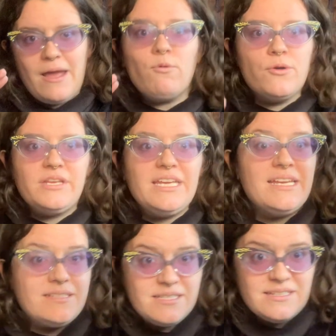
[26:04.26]
won't
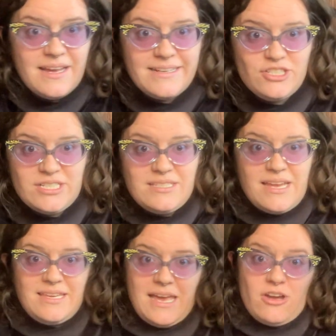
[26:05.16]
eat and just
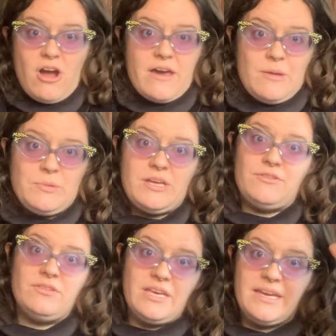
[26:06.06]
like get caught up in
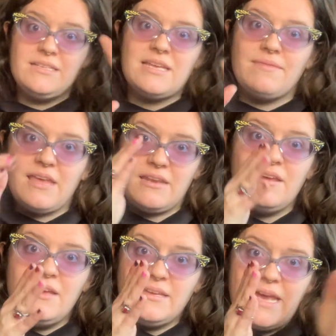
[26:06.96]
other things, and then
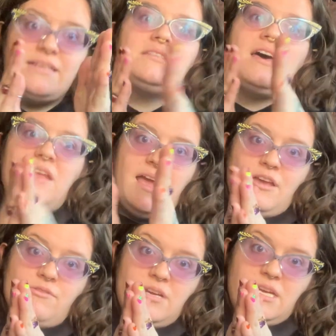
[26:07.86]
get to that
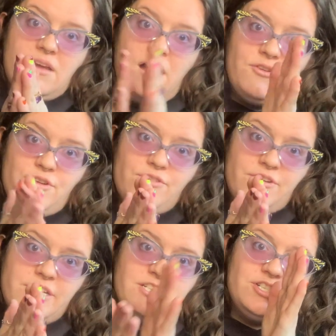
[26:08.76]
hangry,
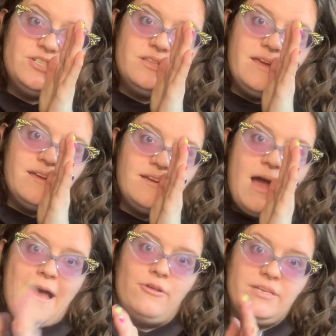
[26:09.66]
undernourished, like,
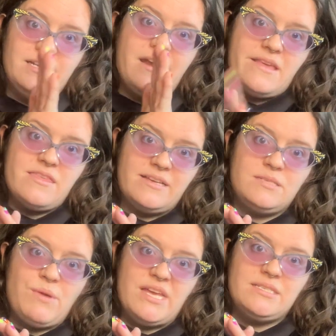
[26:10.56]
I'll eat anything
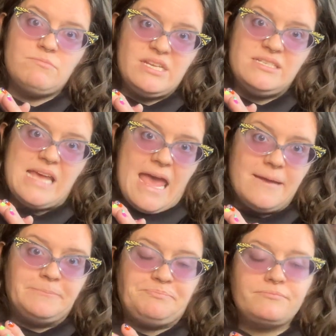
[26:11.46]
space
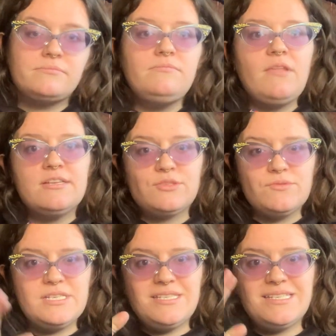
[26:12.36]
midday. So
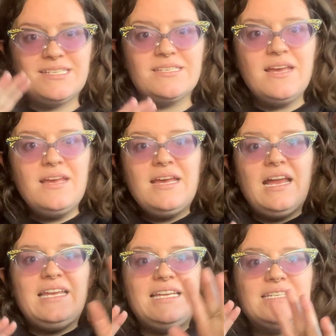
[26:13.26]
this is
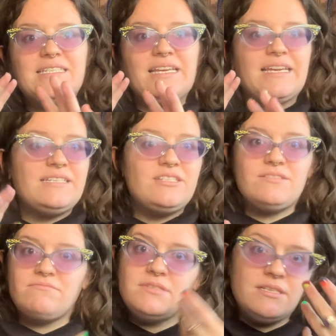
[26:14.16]
easing into
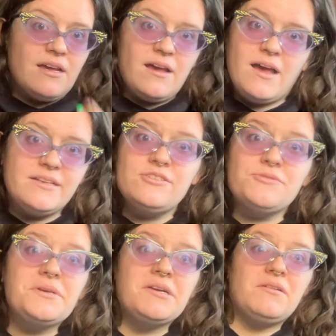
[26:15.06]

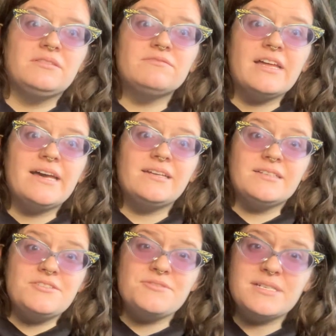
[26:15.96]
undoing all of that,
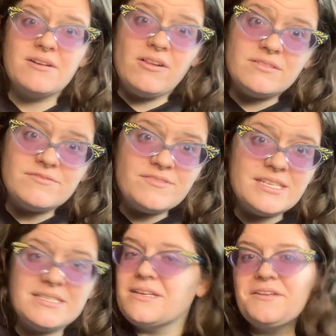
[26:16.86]
undoing all of
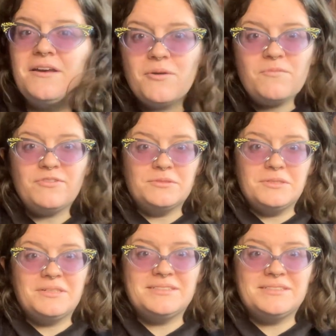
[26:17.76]
these unhelpful